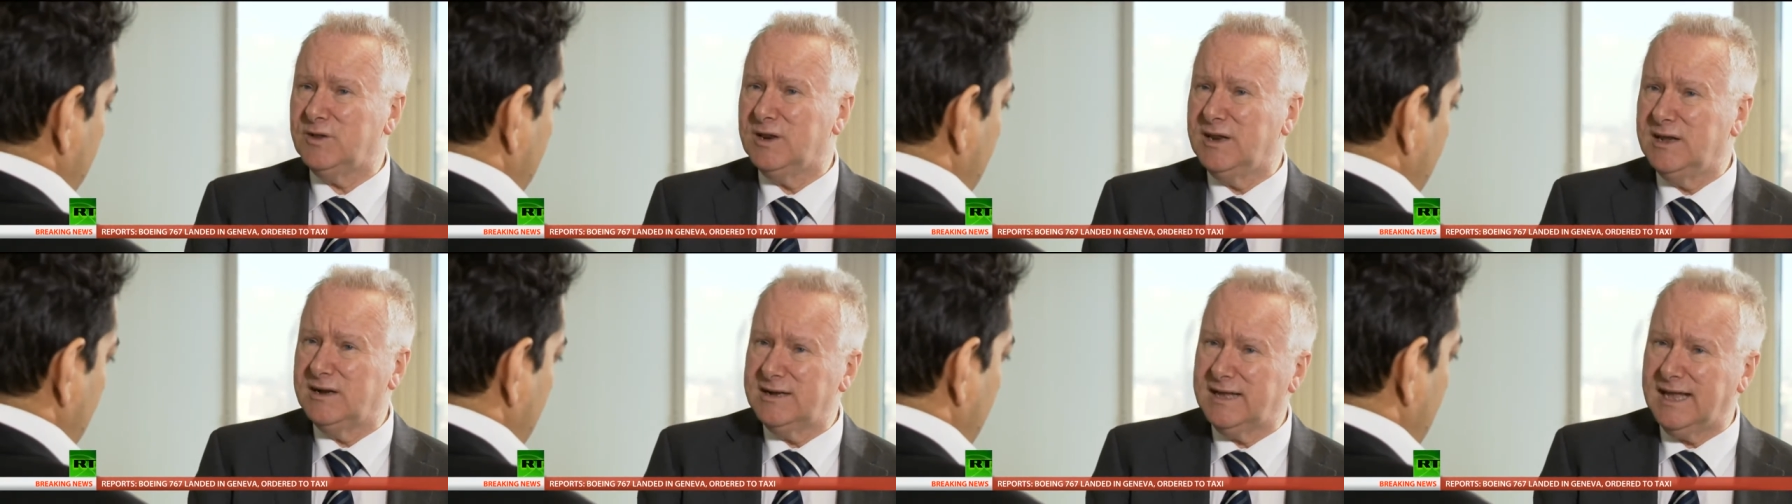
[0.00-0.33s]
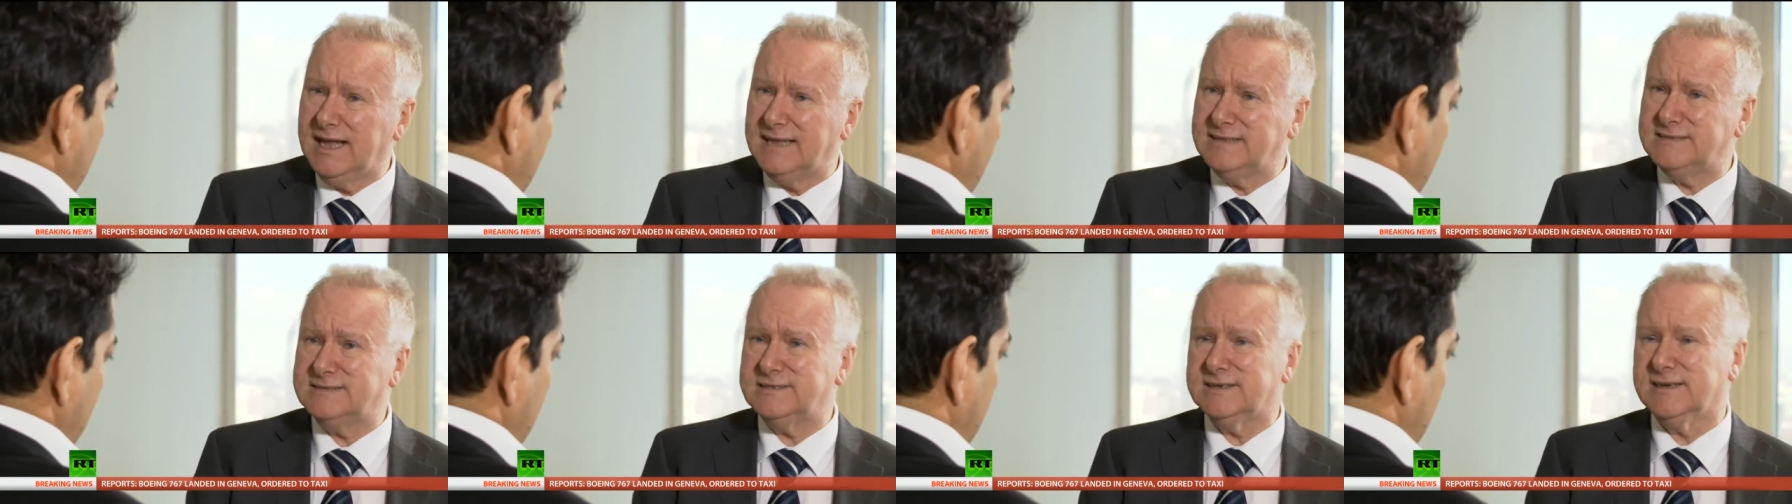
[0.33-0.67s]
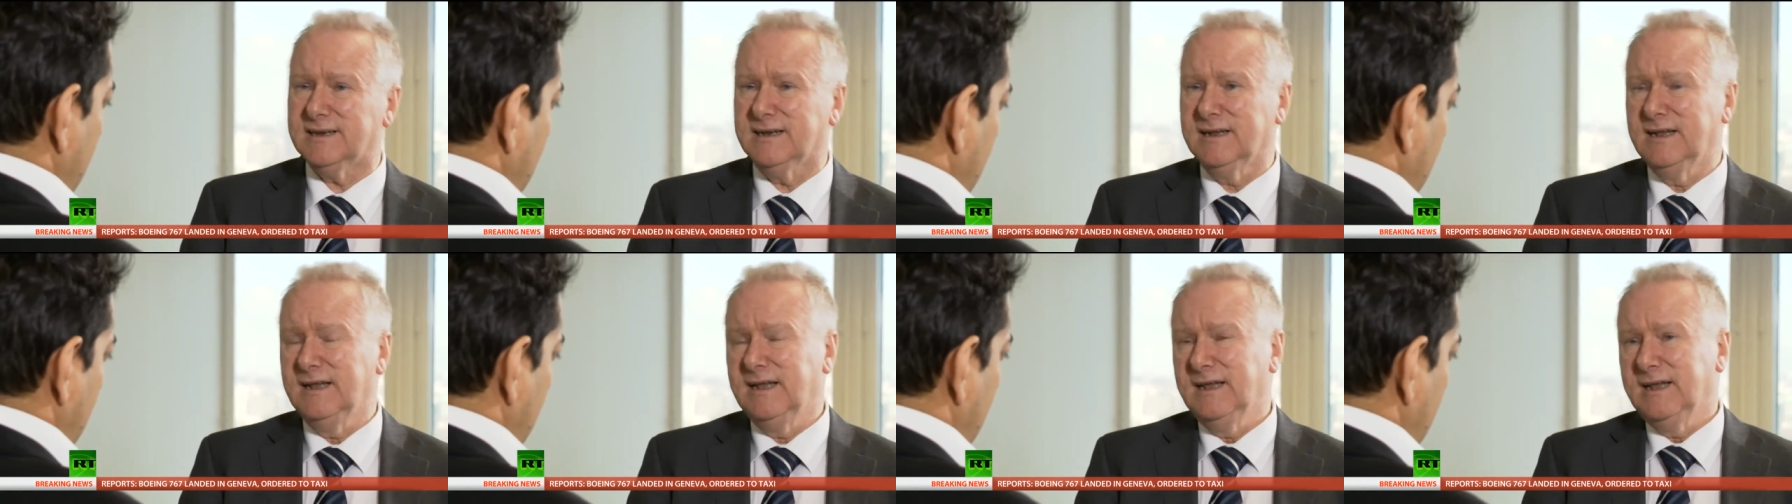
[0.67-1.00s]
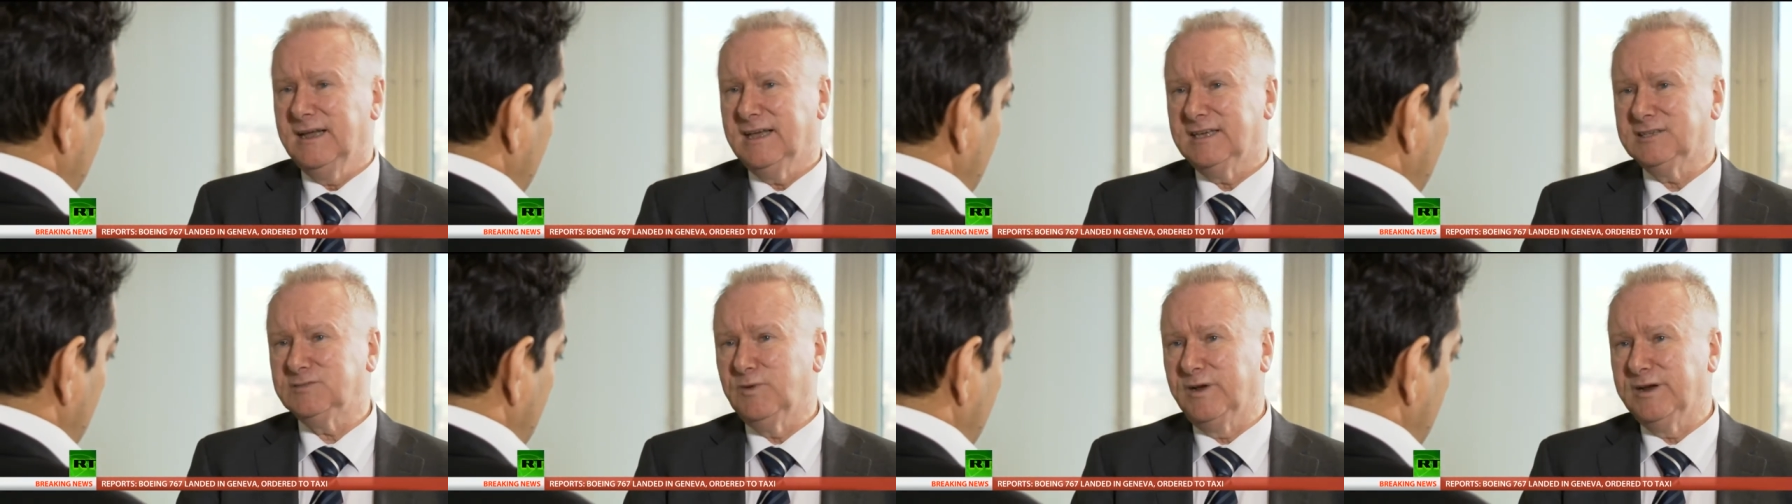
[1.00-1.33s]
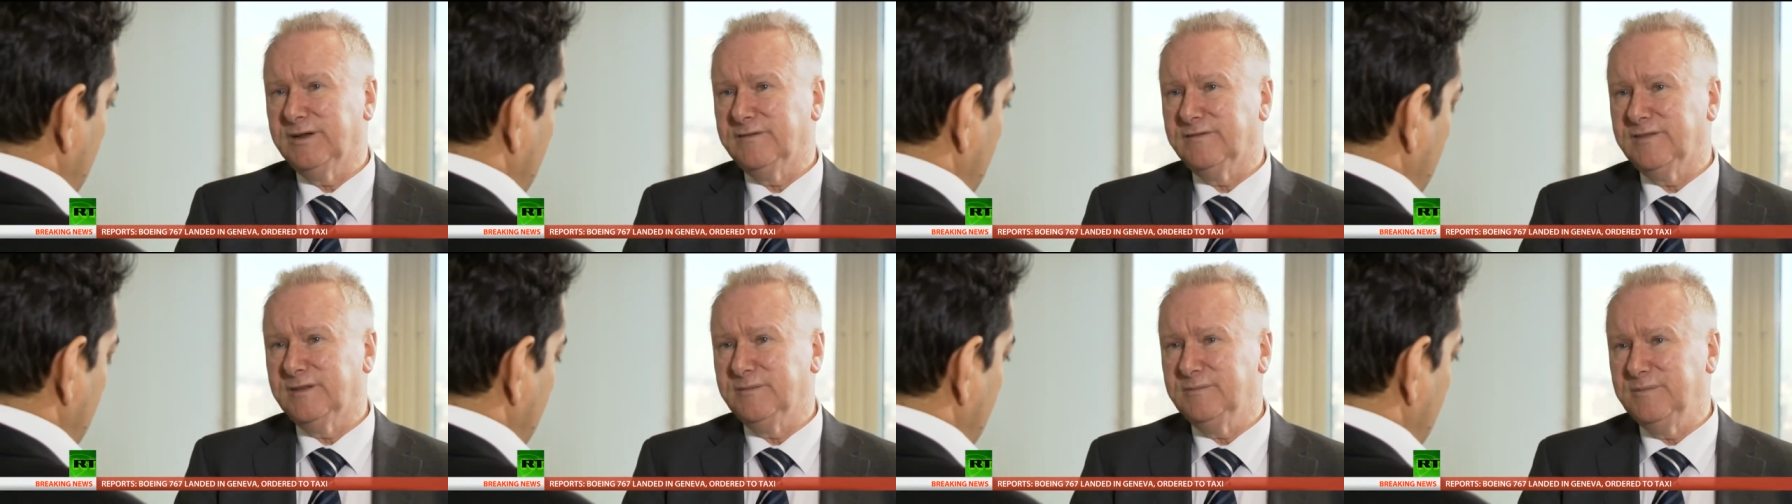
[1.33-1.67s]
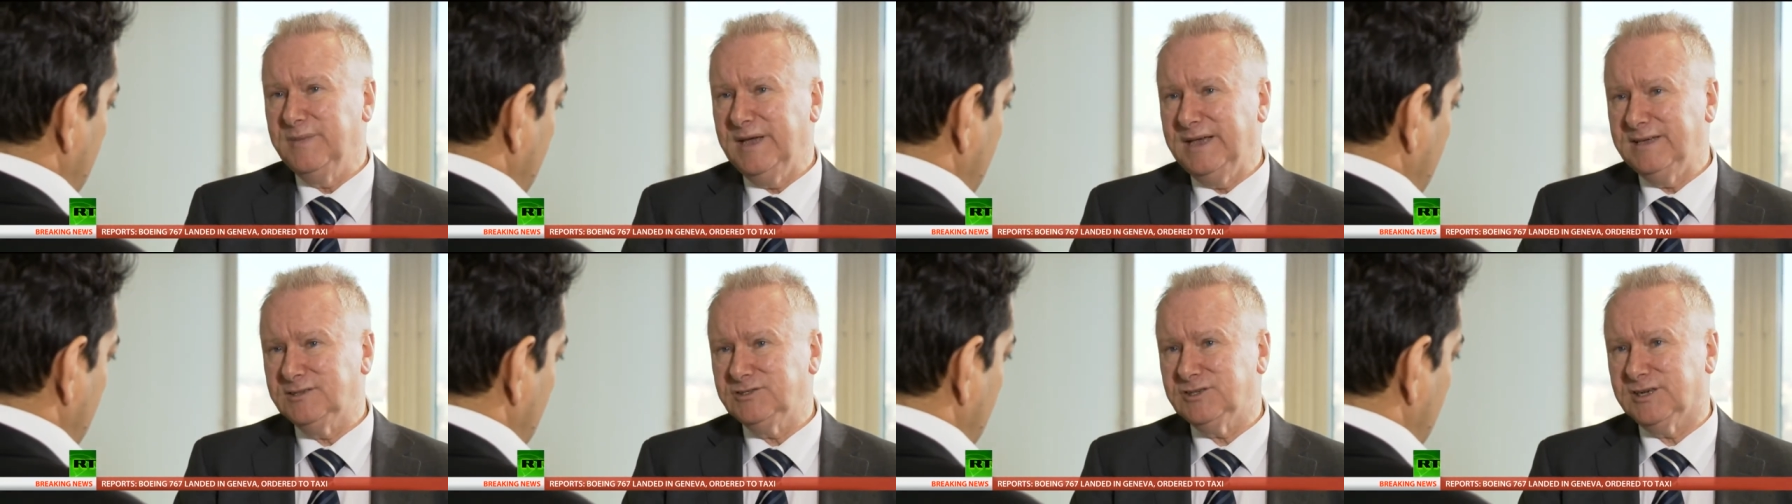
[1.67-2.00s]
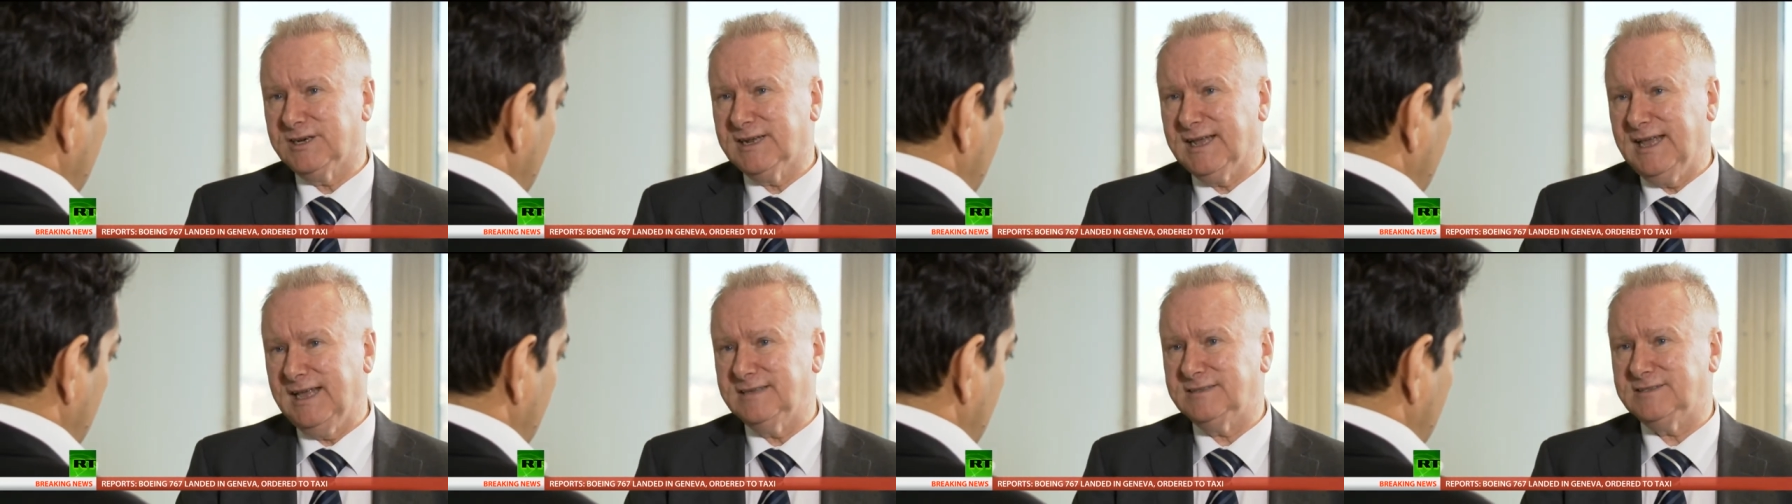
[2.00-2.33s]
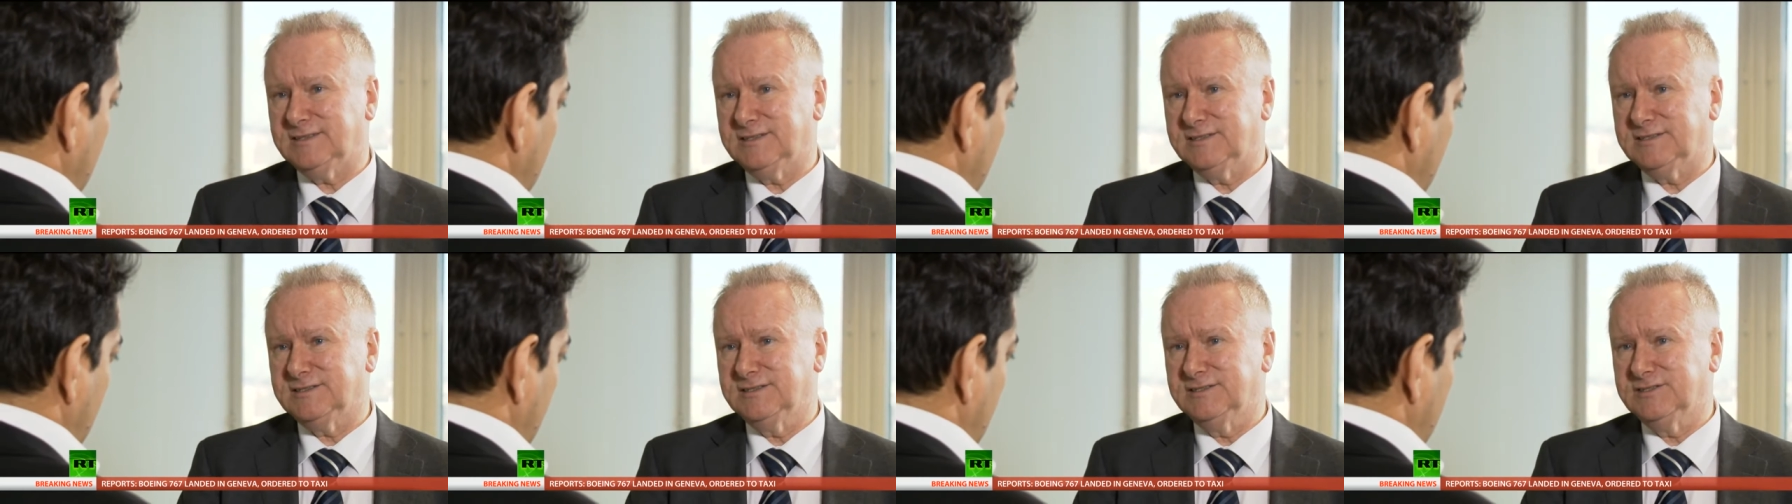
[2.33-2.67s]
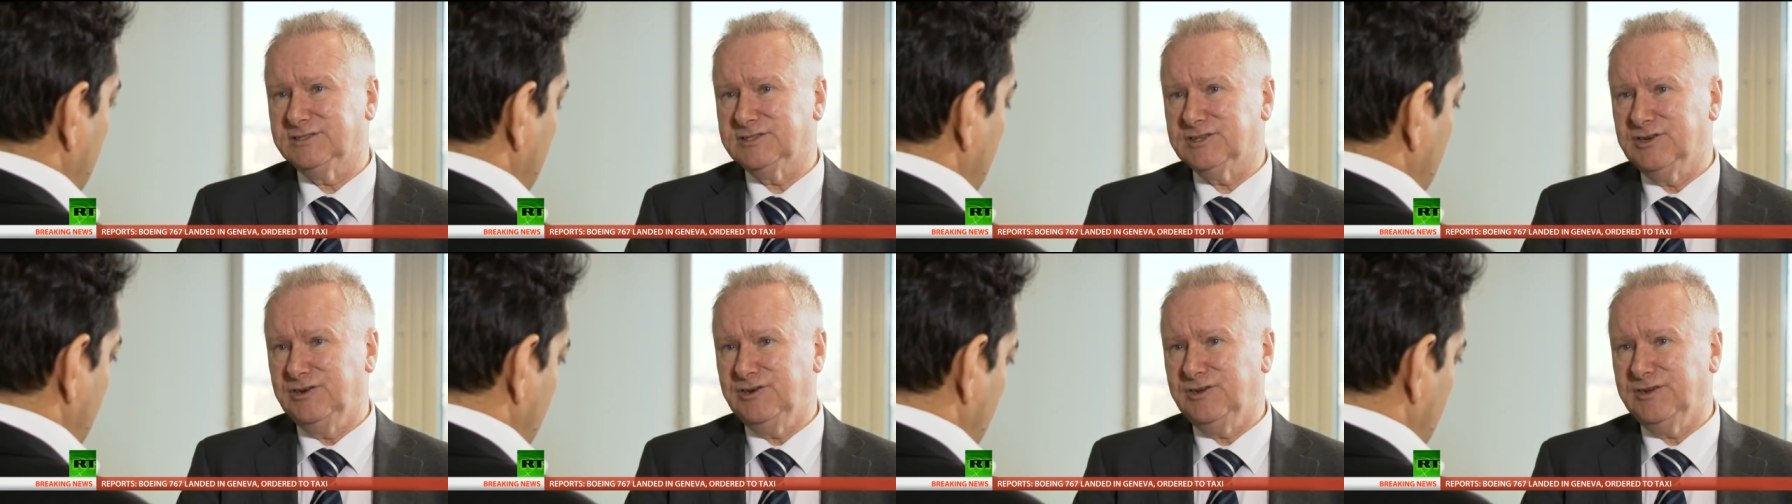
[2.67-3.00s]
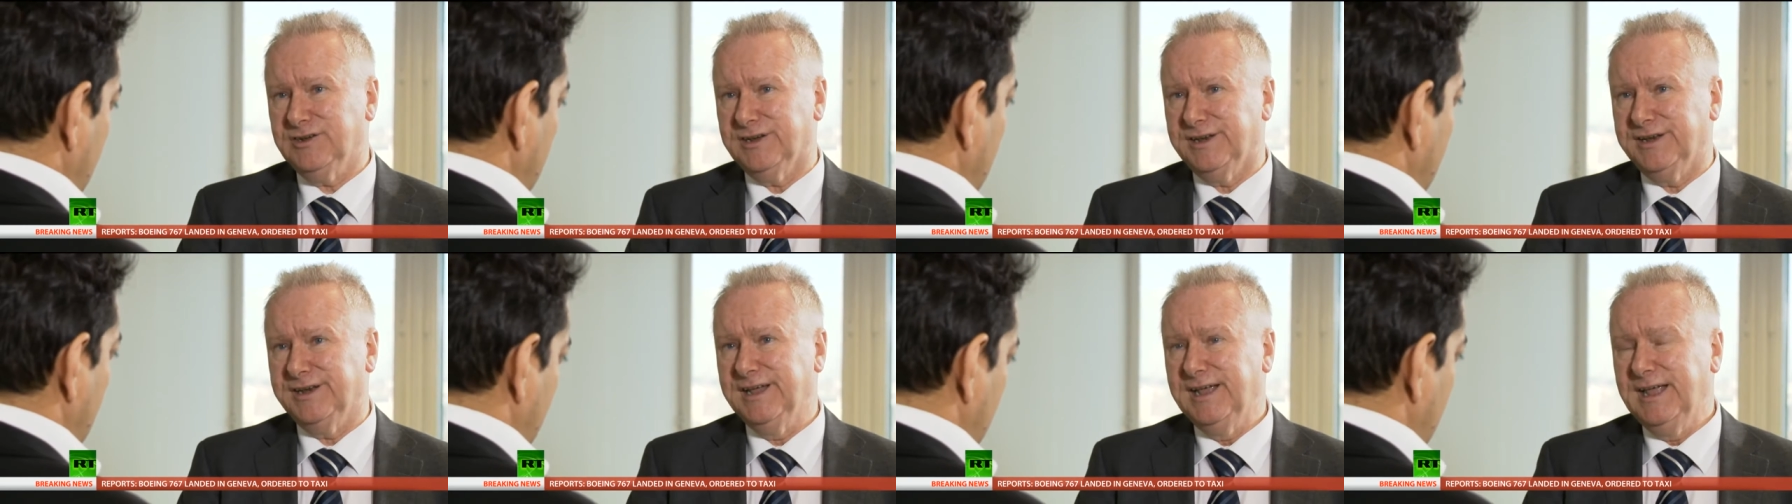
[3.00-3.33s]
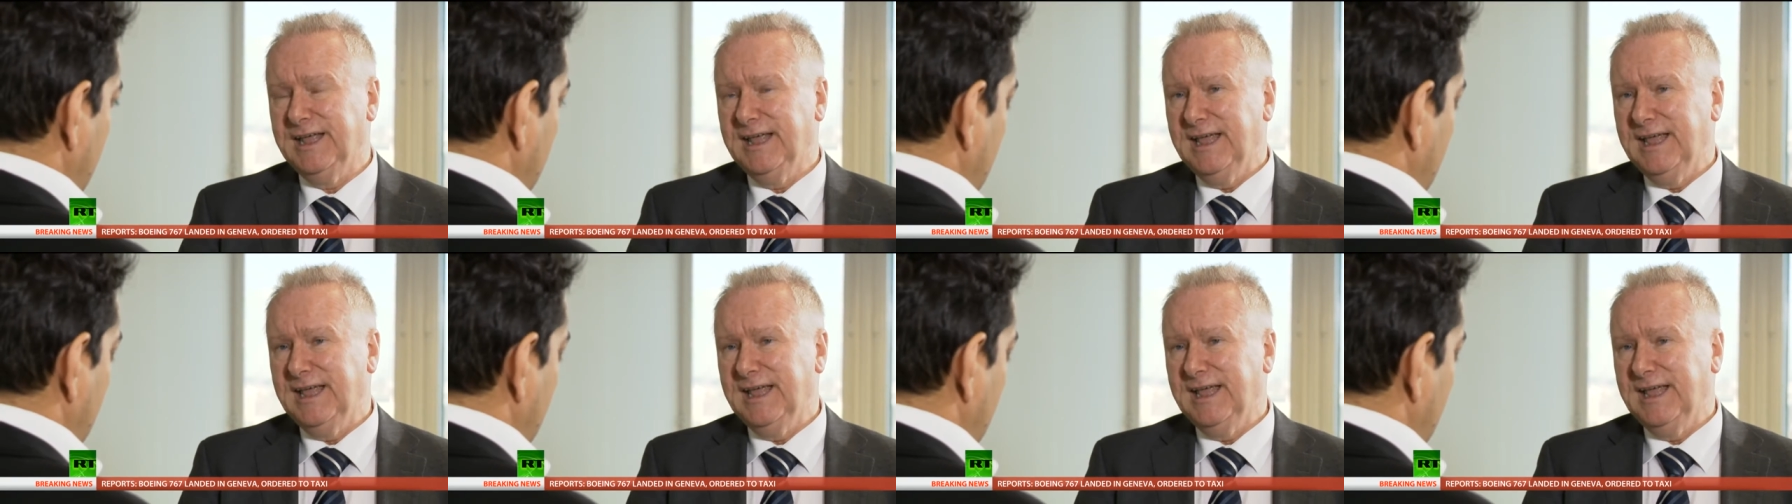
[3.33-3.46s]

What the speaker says: Lung cancer is one of the major cancers in Scotland.